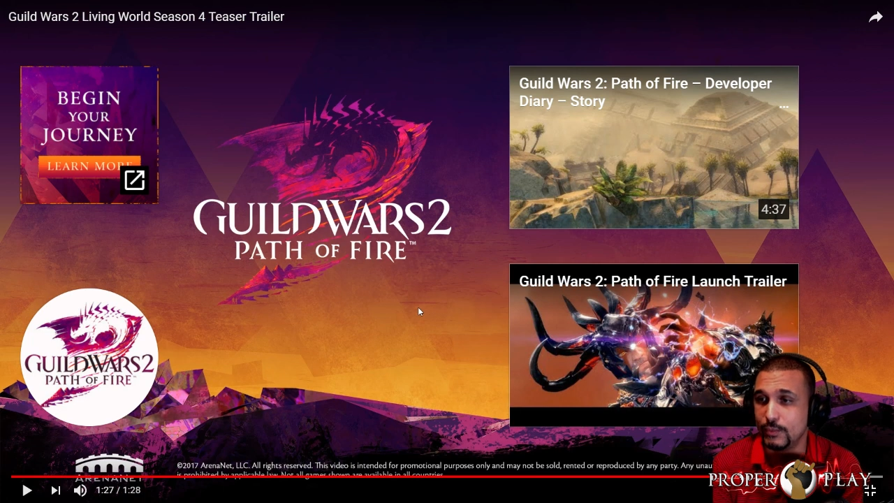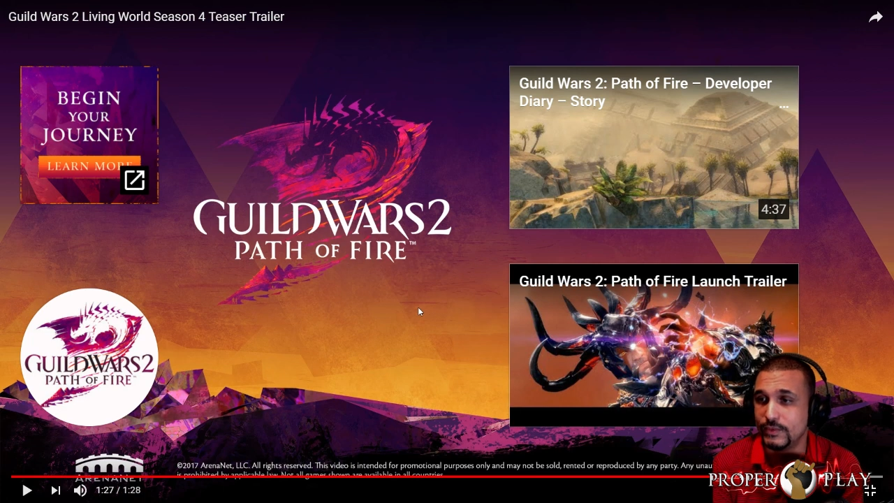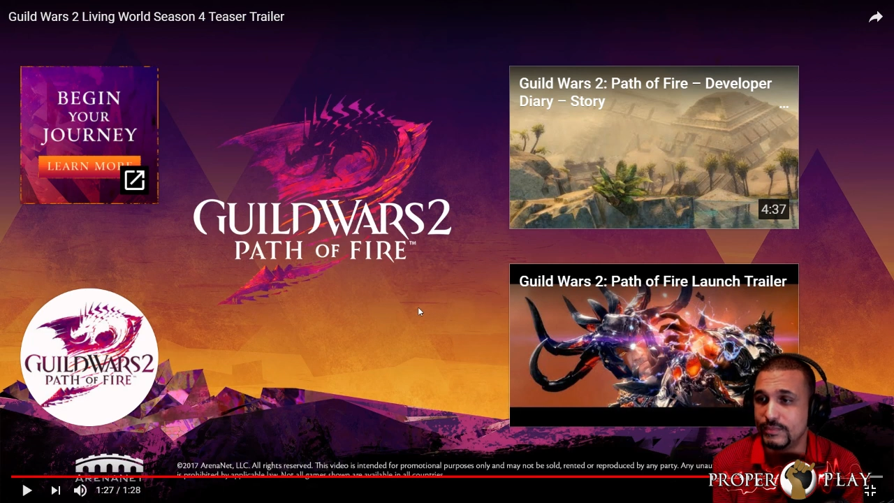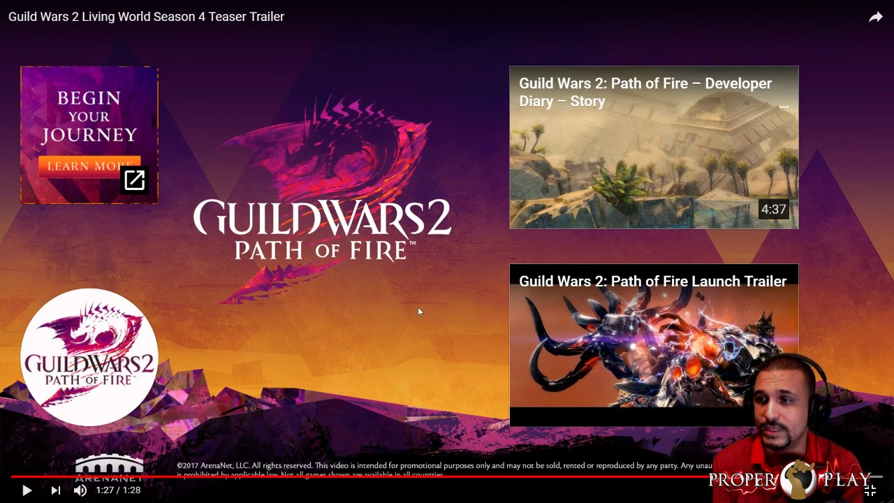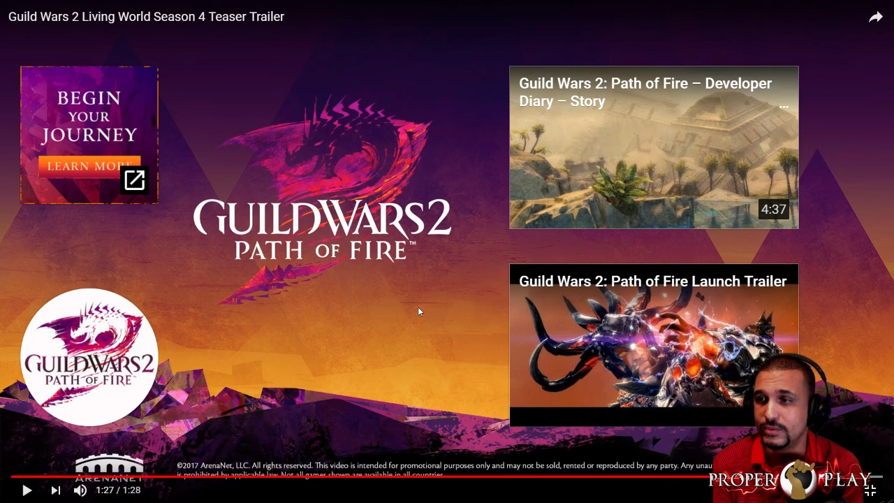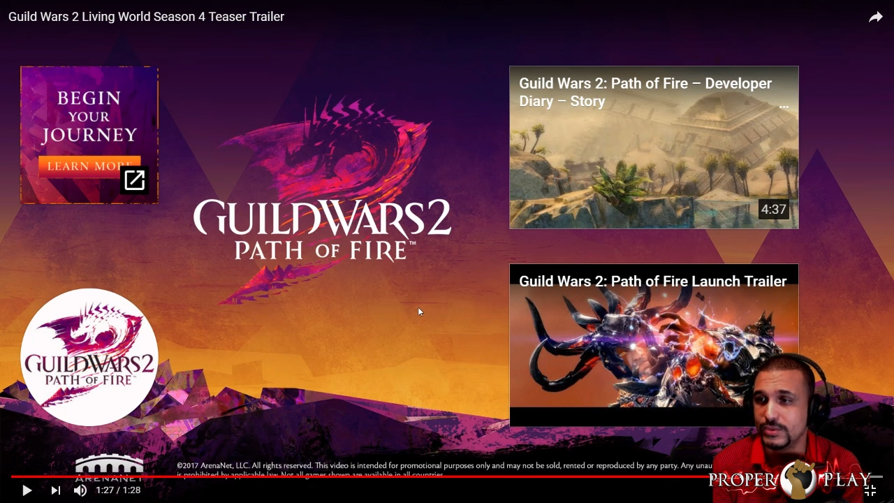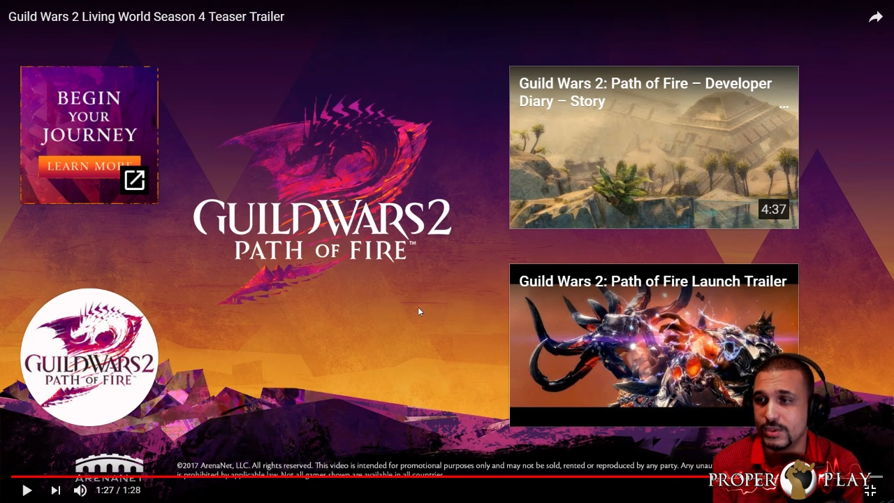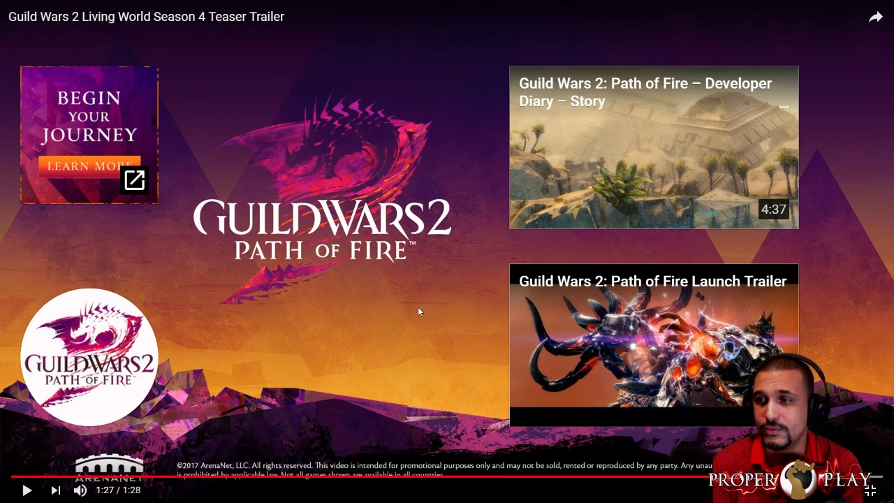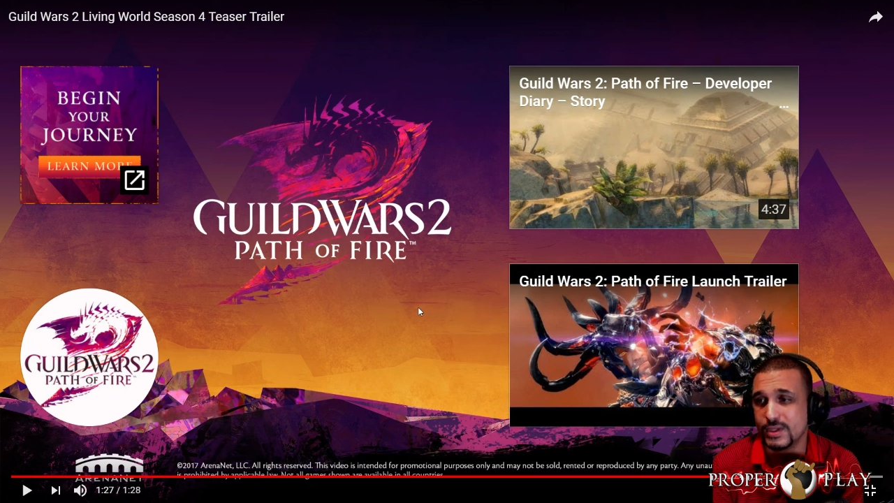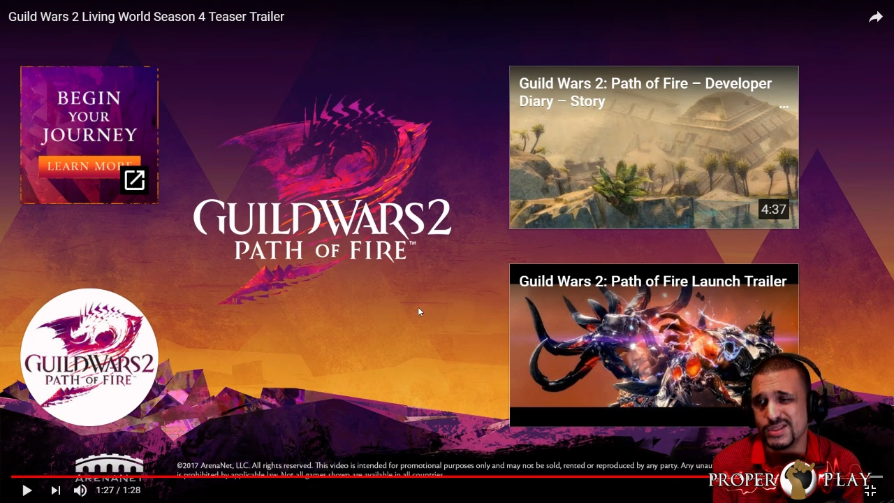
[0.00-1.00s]
we've been through
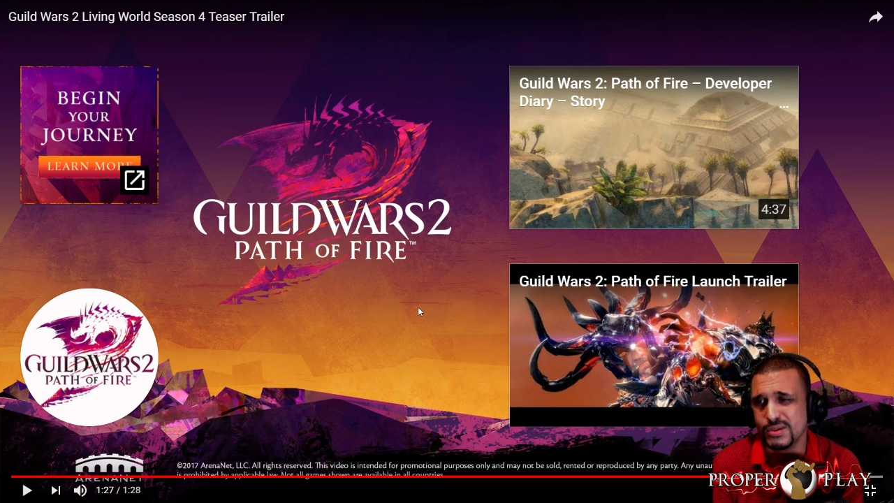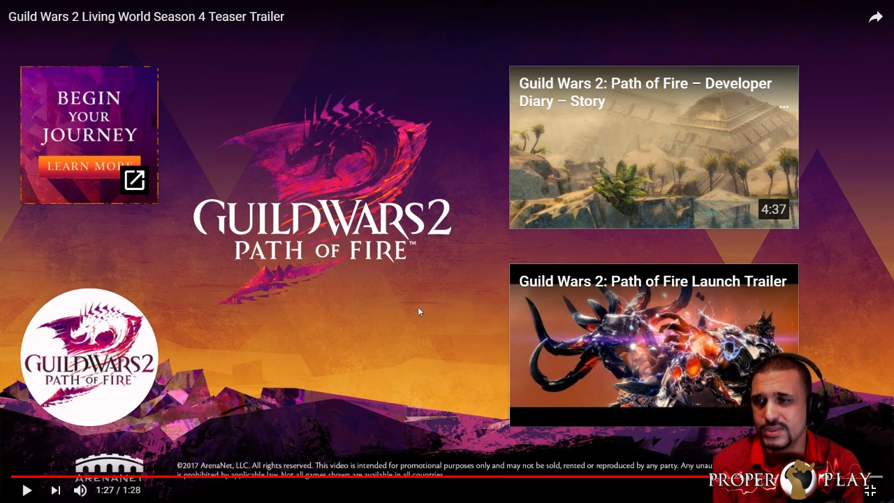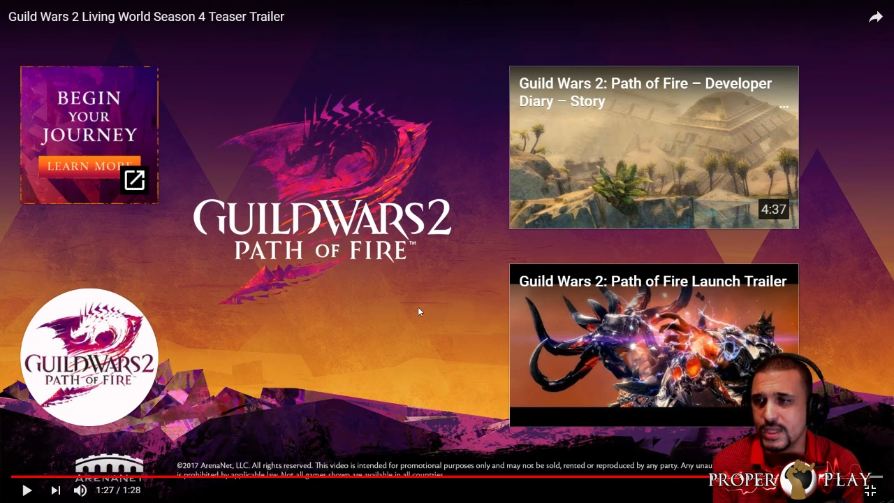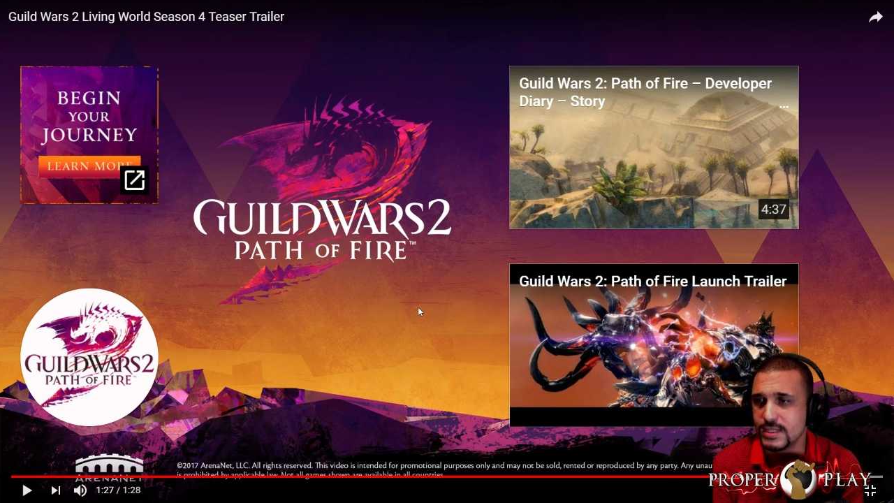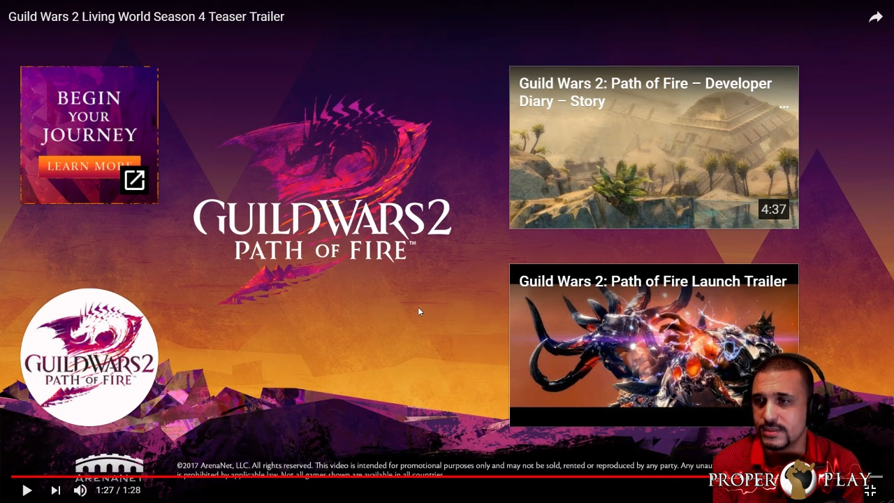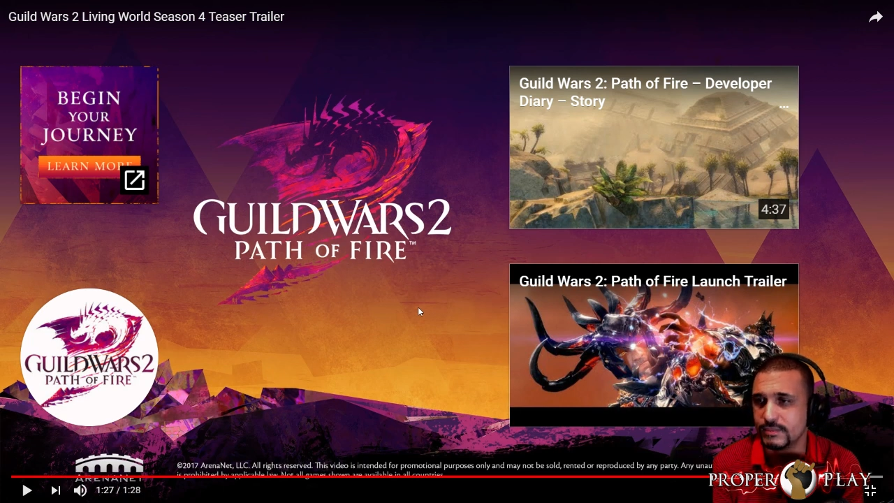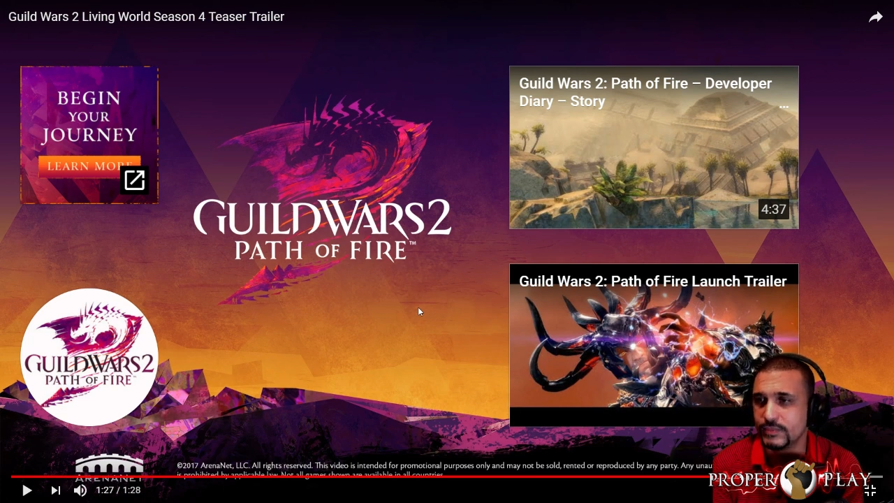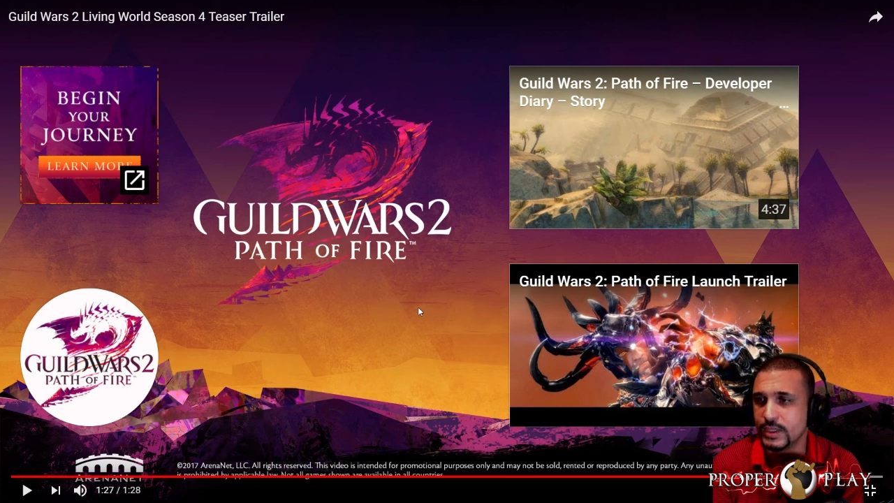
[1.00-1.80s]
so far, so it was awesome.